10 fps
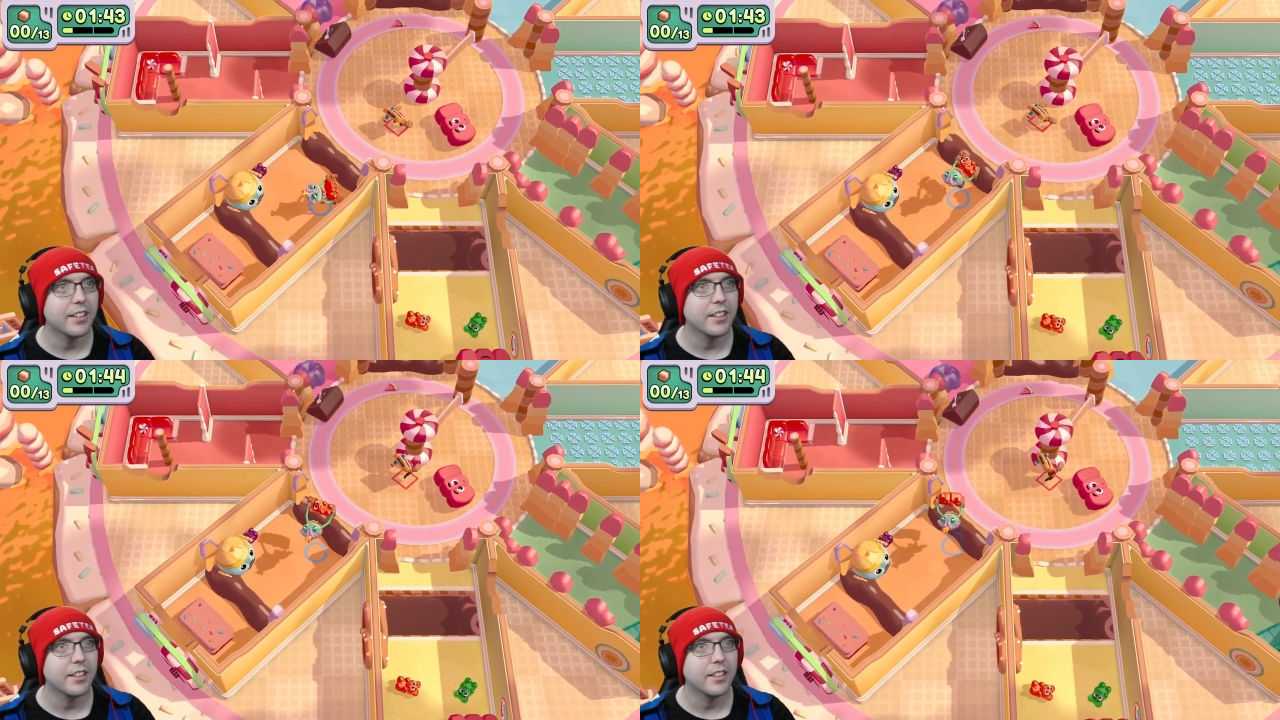
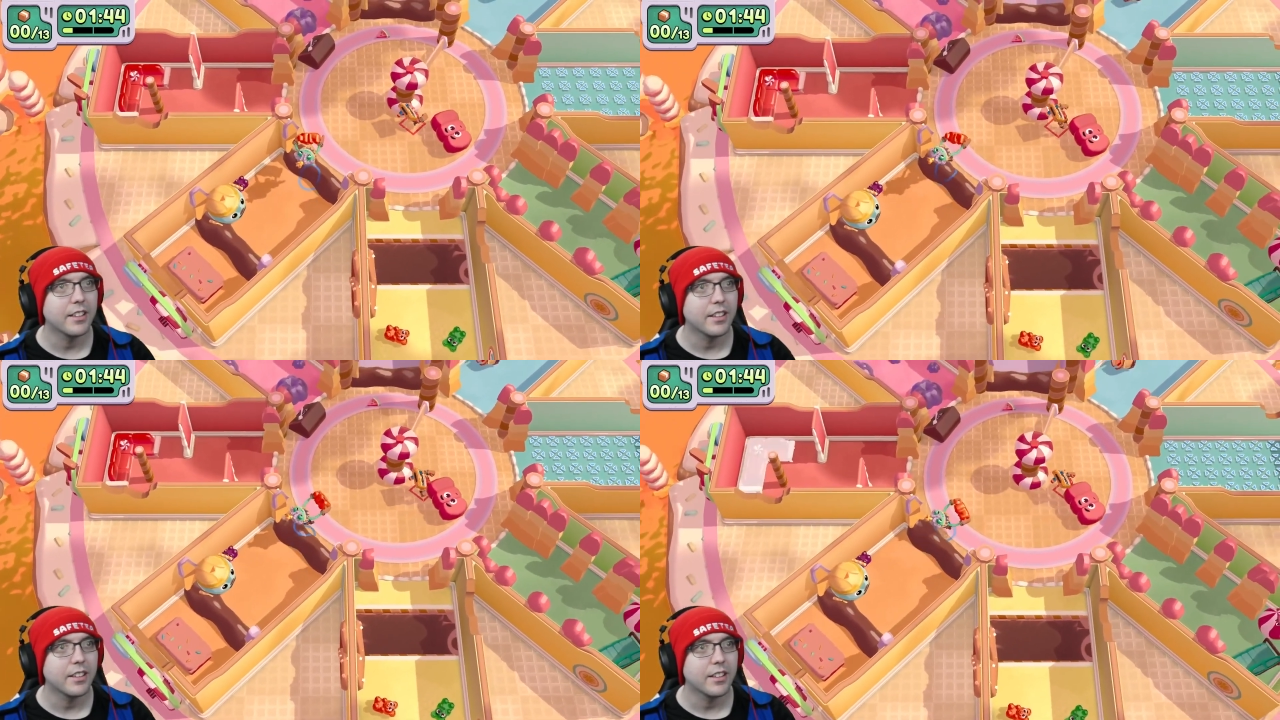
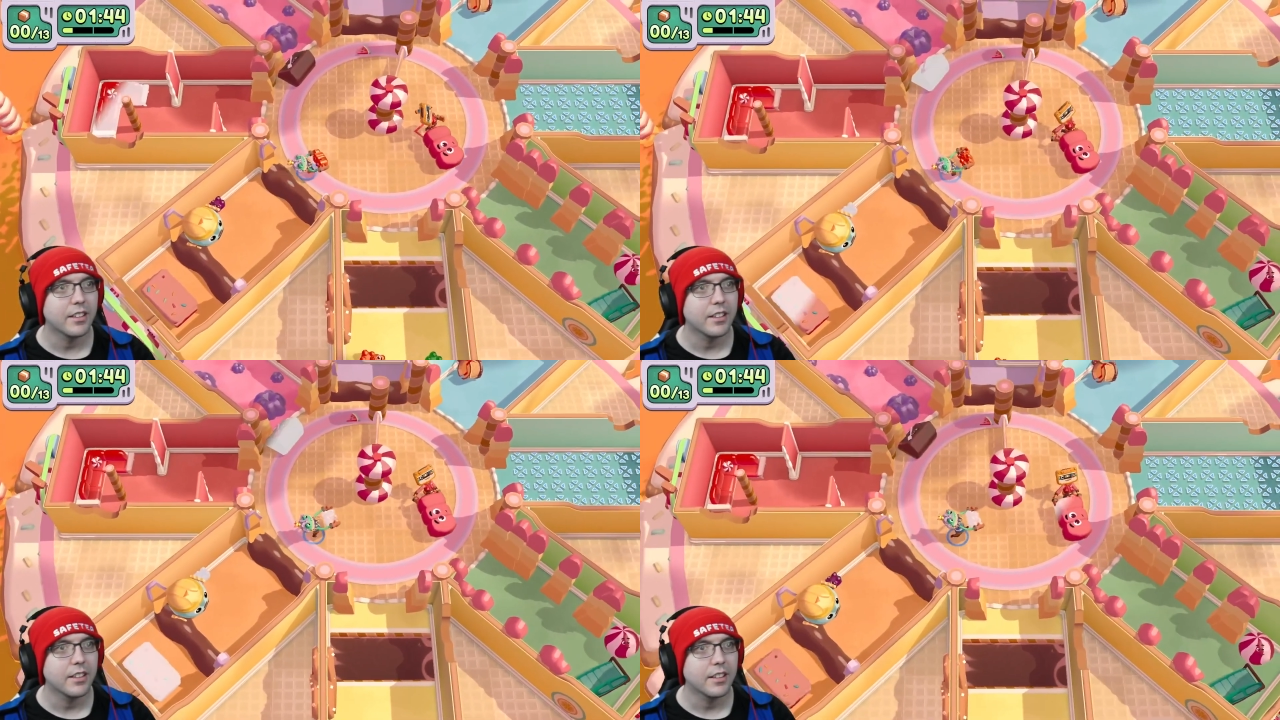
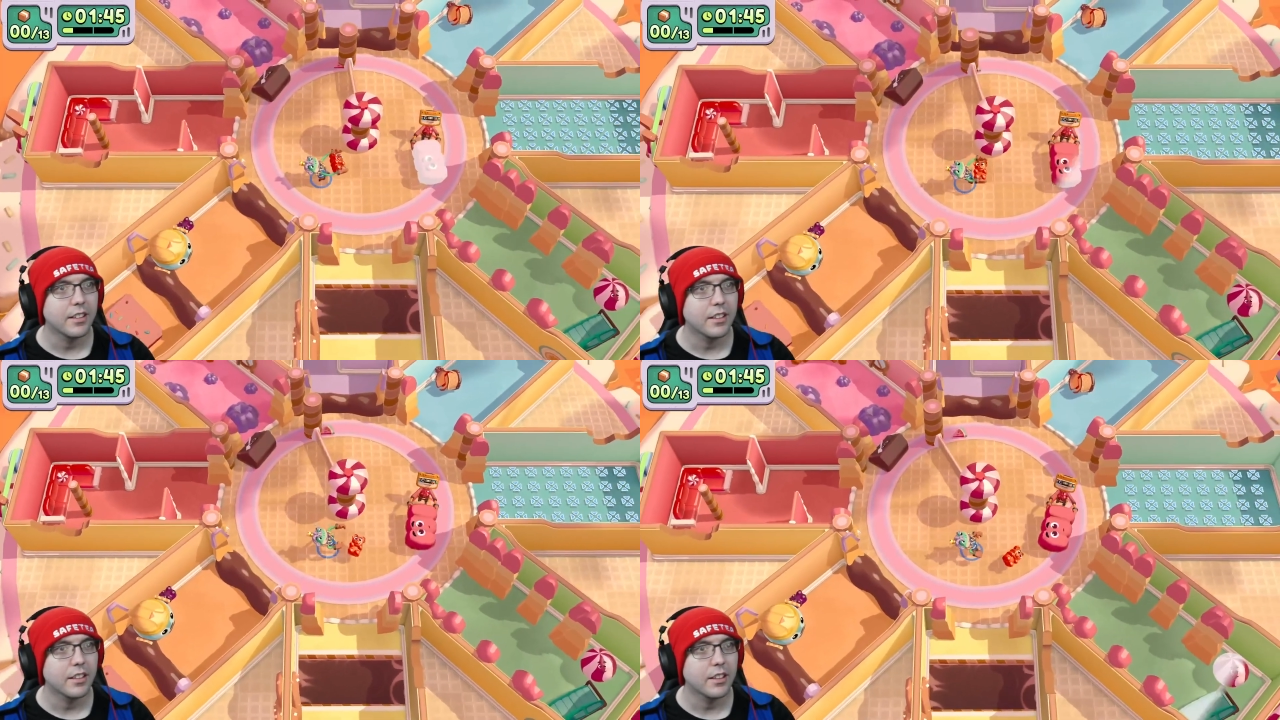
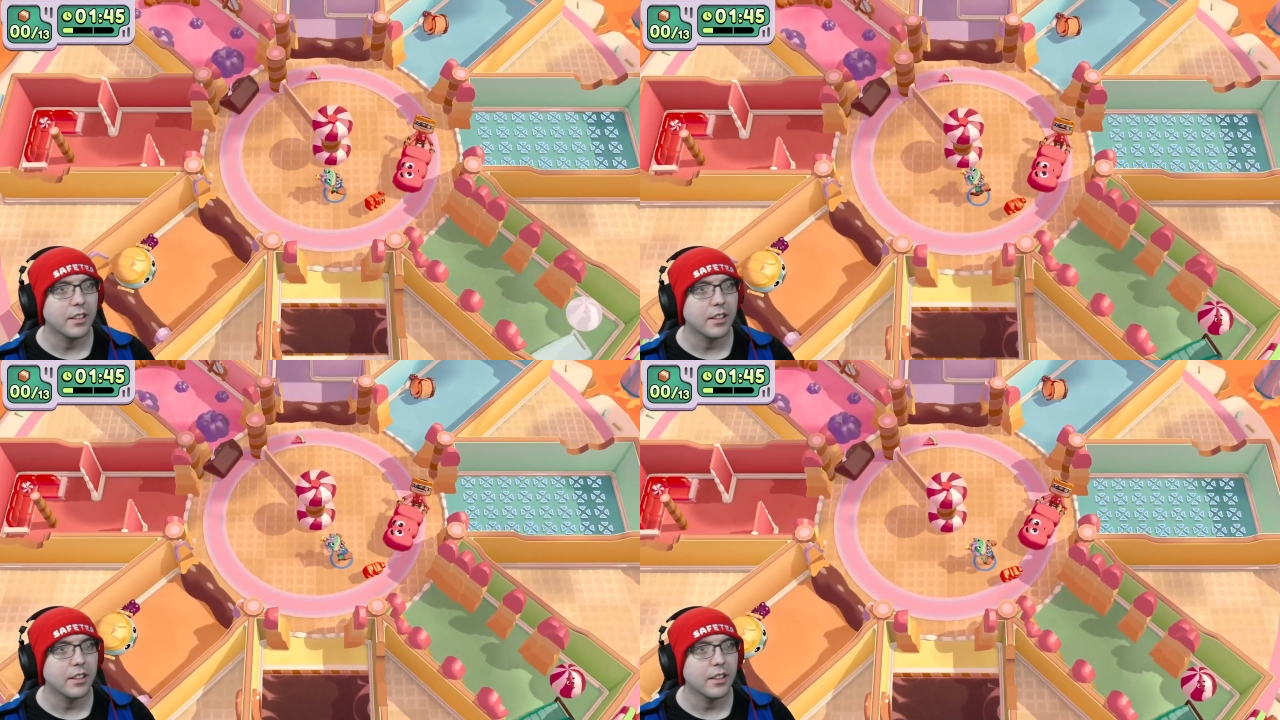
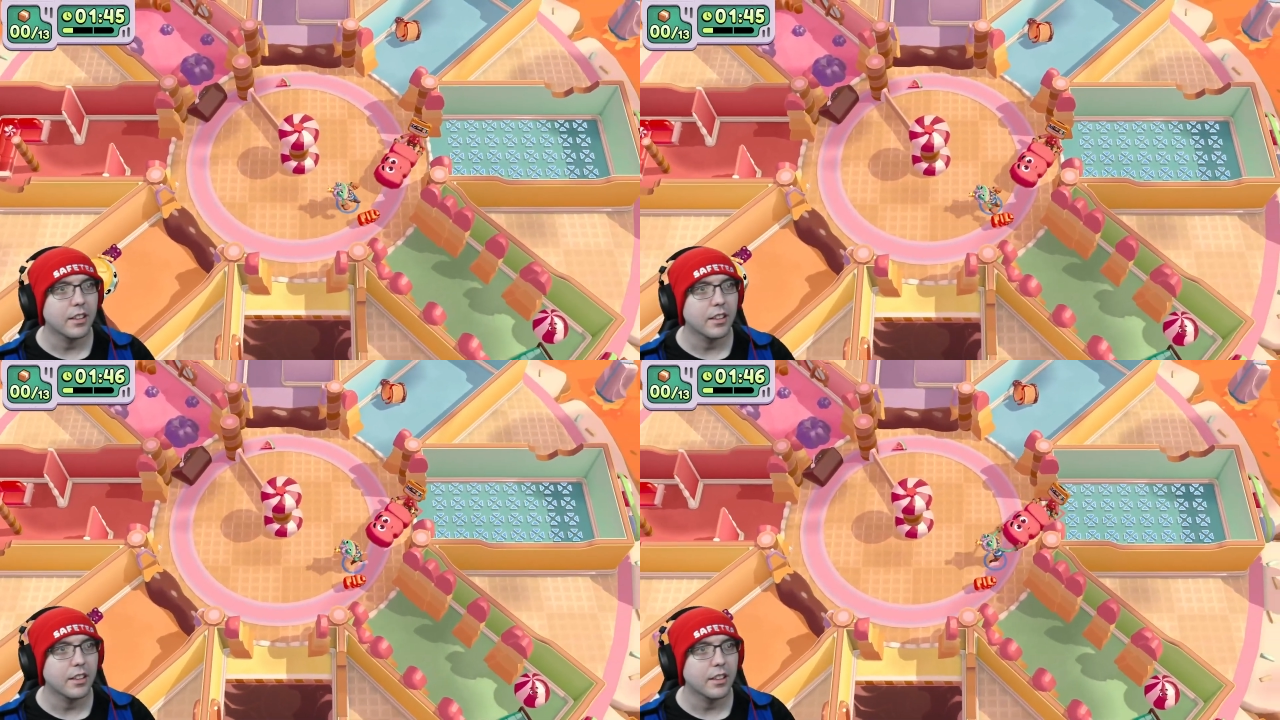
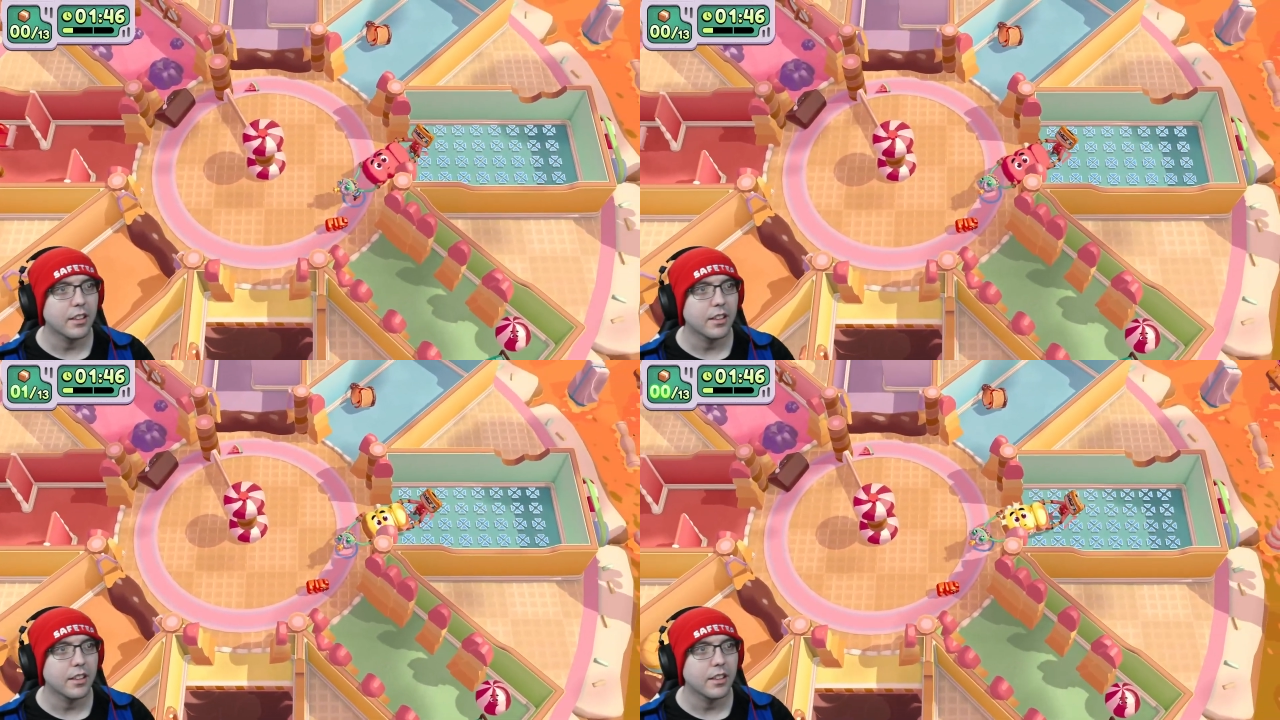
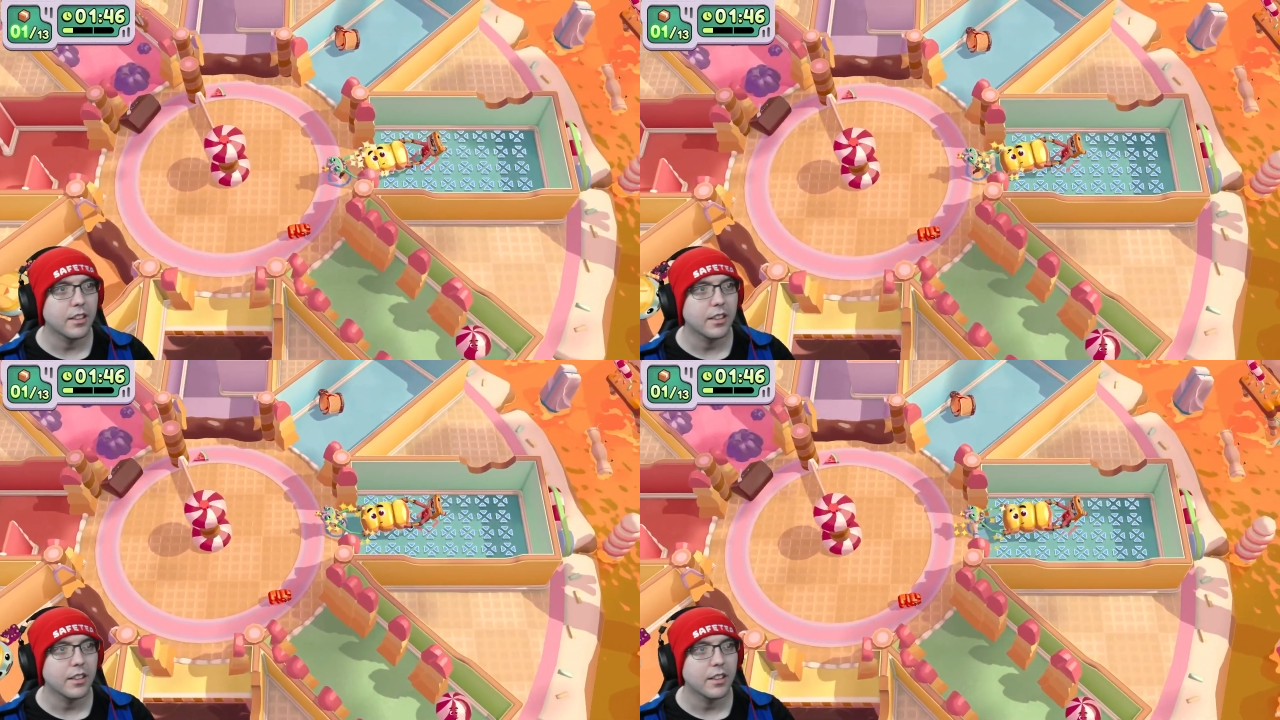[no speech]